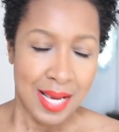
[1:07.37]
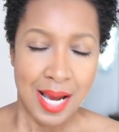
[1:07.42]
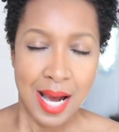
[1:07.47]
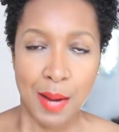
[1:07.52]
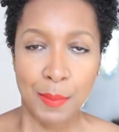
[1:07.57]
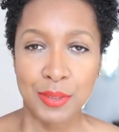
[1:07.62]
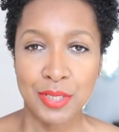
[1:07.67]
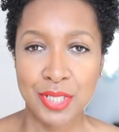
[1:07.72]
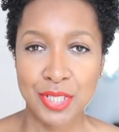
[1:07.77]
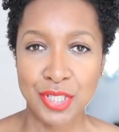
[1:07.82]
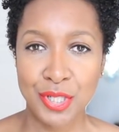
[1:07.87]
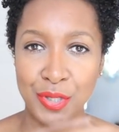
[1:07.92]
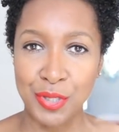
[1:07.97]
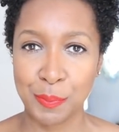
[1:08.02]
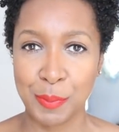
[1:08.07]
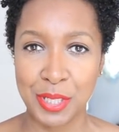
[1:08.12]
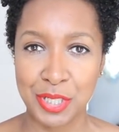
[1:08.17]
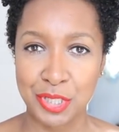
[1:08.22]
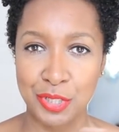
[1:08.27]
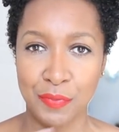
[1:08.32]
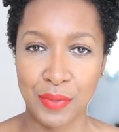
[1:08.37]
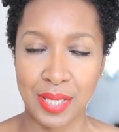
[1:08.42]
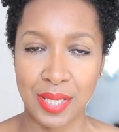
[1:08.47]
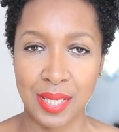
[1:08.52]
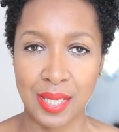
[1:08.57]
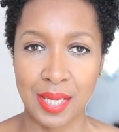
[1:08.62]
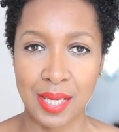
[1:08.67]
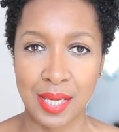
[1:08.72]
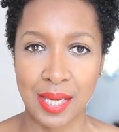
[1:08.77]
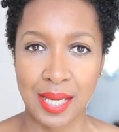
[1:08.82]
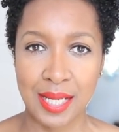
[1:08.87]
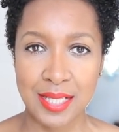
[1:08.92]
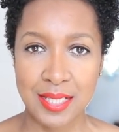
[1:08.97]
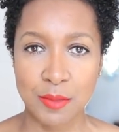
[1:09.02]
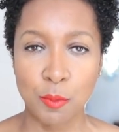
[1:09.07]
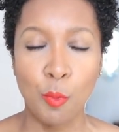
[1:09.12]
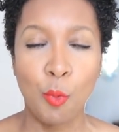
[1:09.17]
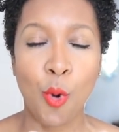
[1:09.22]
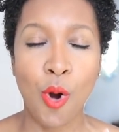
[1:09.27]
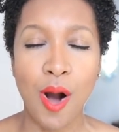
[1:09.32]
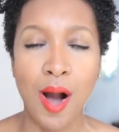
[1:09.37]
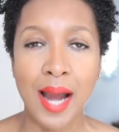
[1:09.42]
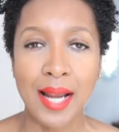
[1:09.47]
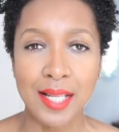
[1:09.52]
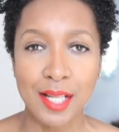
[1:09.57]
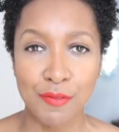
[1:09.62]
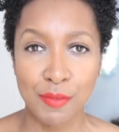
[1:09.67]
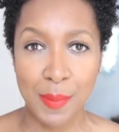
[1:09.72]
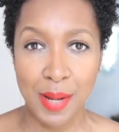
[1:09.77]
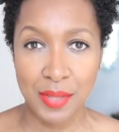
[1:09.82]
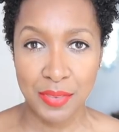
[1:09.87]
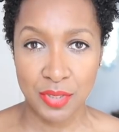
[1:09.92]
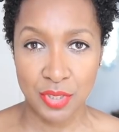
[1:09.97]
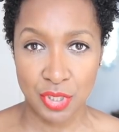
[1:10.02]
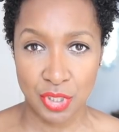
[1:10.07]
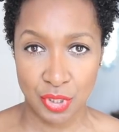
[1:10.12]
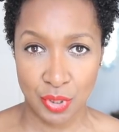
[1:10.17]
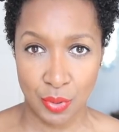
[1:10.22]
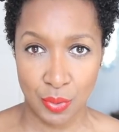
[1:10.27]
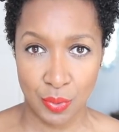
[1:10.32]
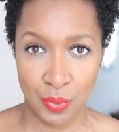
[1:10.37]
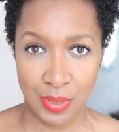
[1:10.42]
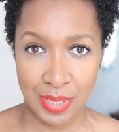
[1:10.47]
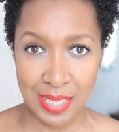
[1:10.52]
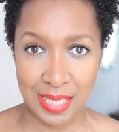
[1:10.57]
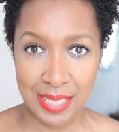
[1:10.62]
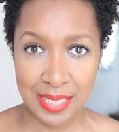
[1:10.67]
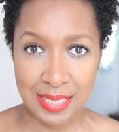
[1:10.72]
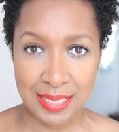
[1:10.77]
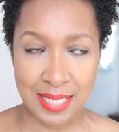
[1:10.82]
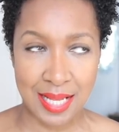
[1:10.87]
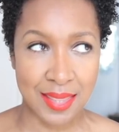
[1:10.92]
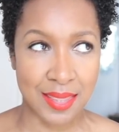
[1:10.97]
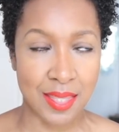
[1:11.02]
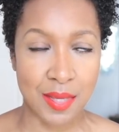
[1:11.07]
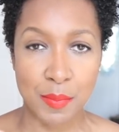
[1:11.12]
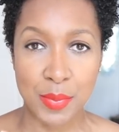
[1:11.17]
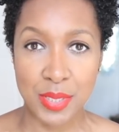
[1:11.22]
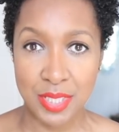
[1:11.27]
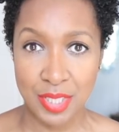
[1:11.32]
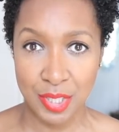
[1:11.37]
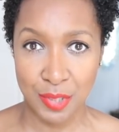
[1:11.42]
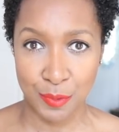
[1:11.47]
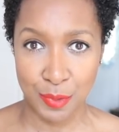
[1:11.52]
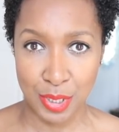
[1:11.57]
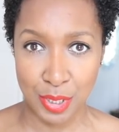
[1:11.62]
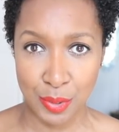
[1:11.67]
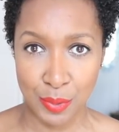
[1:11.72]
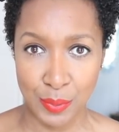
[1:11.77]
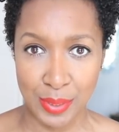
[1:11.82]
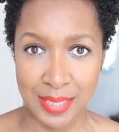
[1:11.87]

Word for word: I'm going to show you a picture of it here. It's what I love about this shoe is the material.